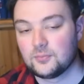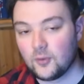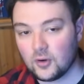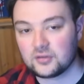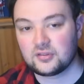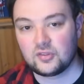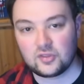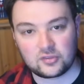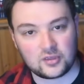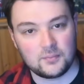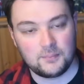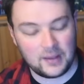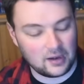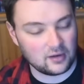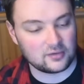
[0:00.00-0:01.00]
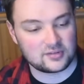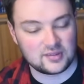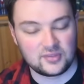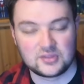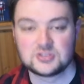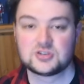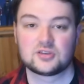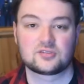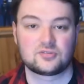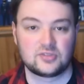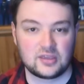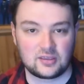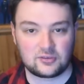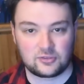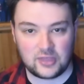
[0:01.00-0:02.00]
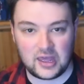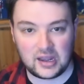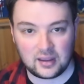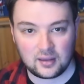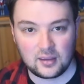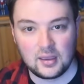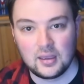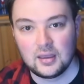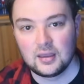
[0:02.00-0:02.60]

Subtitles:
more to this comparison than just the aesthetic.